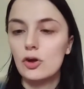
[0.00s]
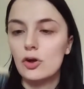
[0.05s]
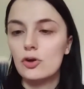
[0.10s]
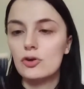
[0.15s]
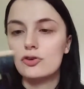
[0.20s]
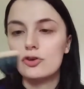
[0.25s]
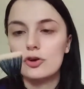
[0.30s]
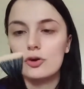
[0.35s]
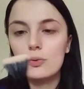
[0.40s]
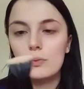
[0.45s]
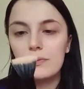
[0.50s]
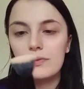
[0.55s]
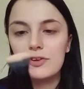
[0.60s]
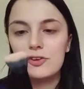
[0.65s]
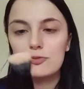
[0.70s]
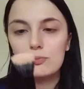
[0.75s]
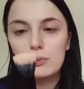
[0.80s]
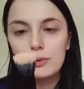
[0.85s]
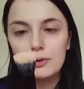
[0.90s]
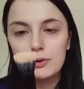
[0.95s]
So
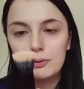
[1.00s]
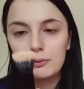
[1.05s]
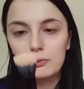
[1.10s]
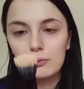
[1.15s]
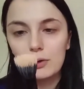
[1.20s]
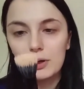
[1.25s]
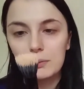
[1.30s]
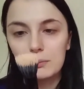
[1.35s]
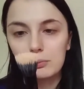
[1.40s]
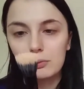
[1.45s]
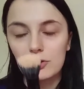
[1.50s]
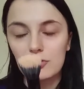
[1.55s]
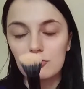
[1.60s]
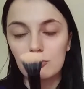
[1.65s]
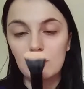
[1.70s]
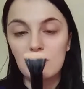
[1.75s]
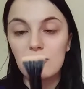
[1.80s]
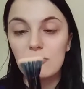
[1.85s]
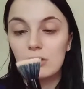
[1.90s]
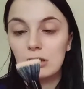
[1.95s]
this one I'm quite impressed
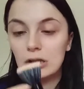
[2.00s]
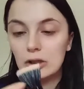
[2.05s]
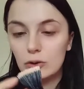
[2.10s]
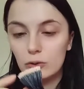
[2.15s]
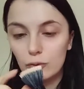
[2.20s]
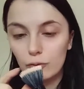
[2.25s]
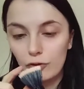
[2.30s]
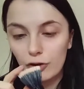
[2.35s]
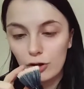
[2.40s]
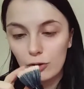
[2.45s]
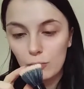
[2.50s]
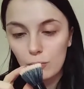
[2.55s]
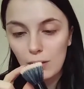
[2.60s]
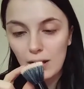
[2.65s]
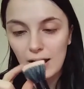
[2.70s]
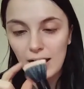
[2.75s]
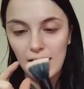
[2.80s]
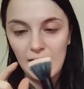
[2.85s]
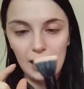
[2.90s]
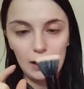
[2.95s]
with, although
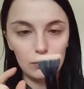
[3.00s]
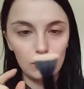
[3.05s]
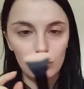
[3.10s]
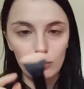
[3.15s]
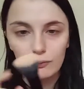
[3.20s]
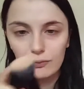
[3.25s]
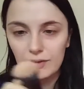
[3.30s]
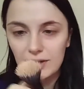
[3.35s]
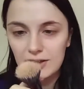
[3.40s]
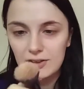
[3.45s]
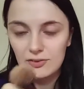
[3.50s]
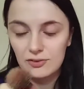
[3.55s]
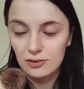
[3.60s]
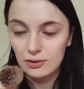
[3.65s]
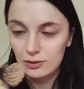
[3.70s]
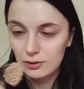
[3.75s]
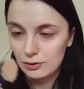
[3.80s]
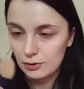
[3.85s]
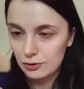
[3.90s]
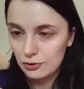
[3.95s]
how long these
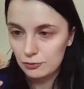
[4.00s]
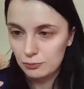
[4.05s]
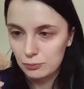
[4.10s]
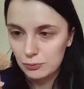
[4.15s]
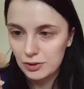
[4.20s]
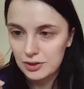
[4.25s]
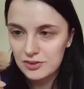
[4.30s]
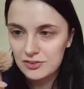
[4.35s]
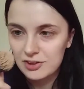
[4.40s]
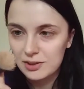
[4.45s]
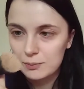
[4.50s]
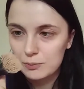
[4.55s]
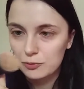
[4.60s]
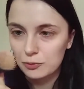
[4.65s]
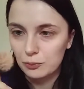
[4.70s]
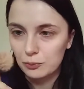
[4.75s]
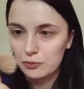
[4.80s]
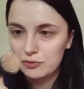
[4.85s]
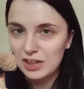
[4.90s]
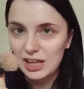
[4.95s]
nice white tips
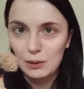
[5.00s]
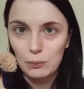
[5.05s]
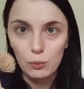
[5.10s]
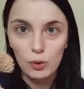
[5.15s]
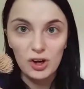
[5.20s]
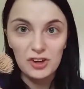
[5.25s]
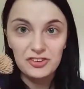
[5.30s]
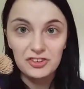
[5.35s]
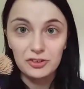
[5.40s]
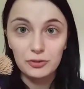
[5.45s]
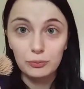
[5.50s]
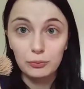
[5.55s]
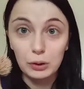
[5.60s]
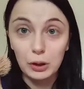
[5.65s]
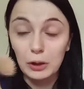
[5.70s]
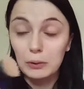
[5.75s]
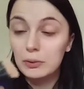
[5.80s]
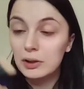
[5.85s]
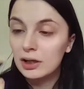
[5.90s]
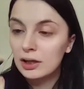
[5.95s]
will stay white I don't
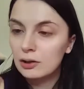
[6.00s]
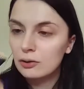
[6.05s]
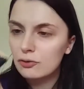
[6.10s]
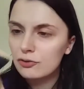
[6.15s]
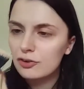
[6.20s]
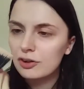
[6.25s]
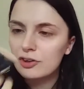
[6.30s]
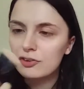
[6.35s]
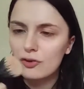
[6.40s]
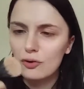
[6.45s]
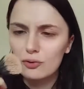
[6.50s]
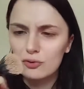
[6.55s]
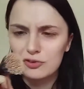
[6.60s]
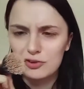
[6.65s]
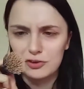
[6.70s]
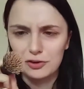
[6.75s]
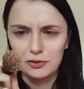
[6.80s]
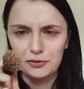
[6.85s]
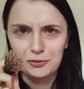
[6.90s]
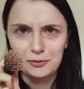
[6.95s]
know. It looks like it's
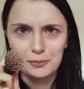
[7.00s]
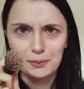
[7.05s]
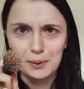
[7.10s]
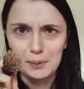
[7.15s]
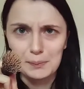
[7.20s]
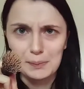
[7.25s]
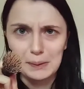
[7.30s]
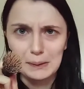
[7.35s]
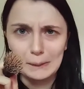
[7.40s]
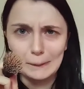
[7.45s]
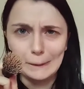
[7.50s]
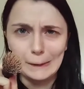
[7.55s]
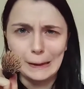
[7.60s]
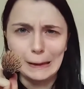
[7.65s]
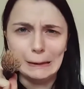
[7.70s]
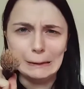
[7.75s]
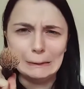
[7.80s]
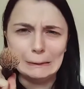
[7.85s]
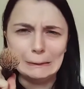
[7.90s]
oxidised quite a bit on there.